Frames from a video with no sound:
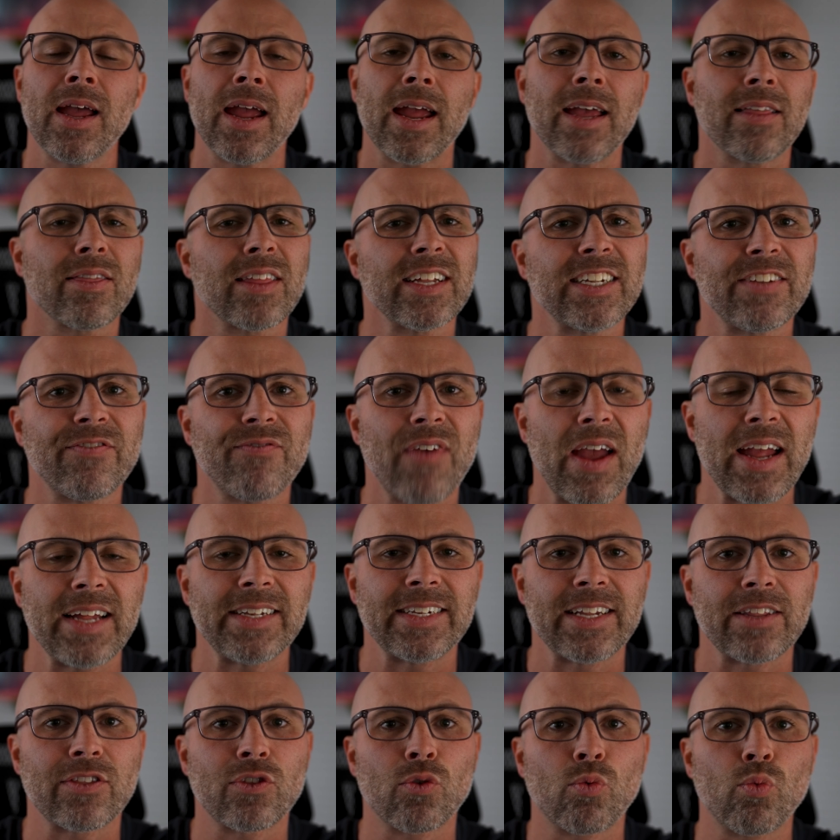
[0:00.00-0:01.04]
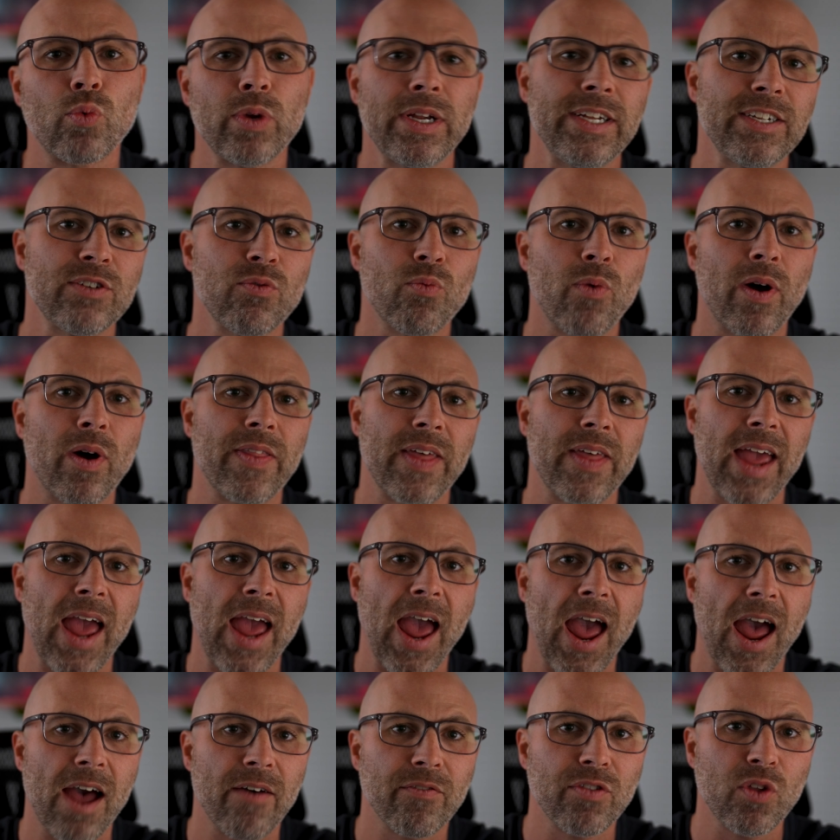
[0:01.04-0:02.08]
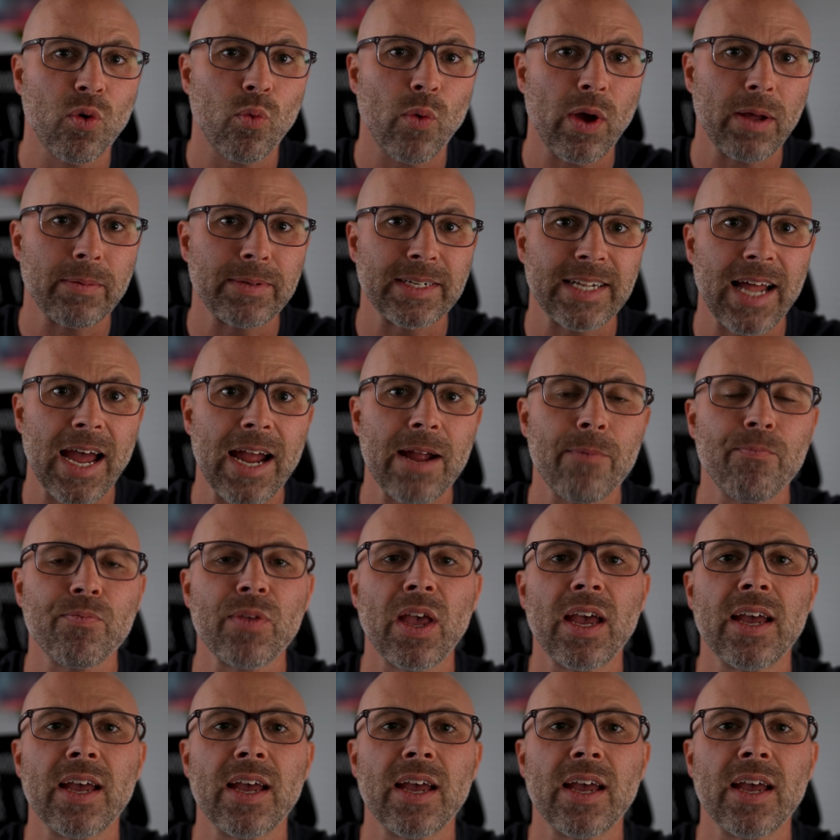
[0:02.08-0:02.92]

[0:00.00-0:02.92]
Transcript: And let's face it, the reason why they have the website